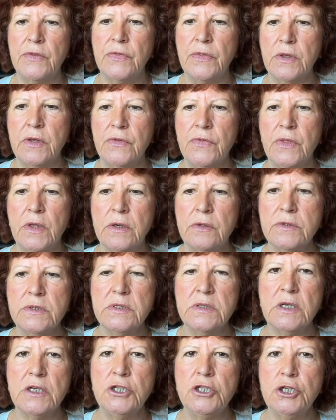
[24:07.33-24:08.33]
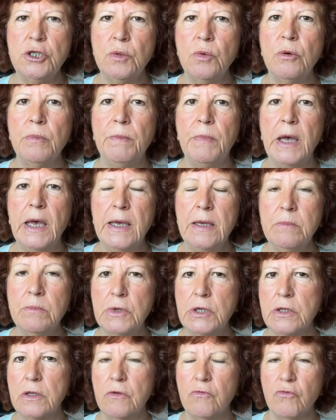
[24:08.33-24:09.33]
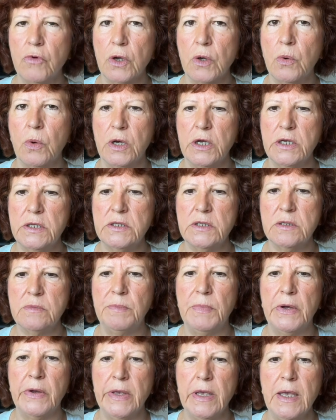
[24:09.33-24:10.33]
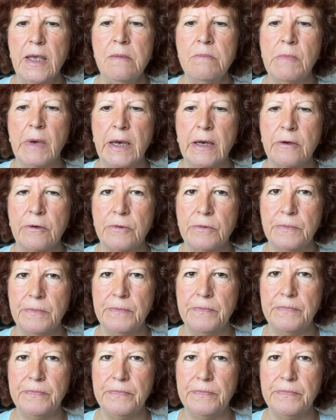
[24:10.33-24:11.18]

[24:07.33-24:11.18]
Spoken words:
that they'll send you a payment request by email.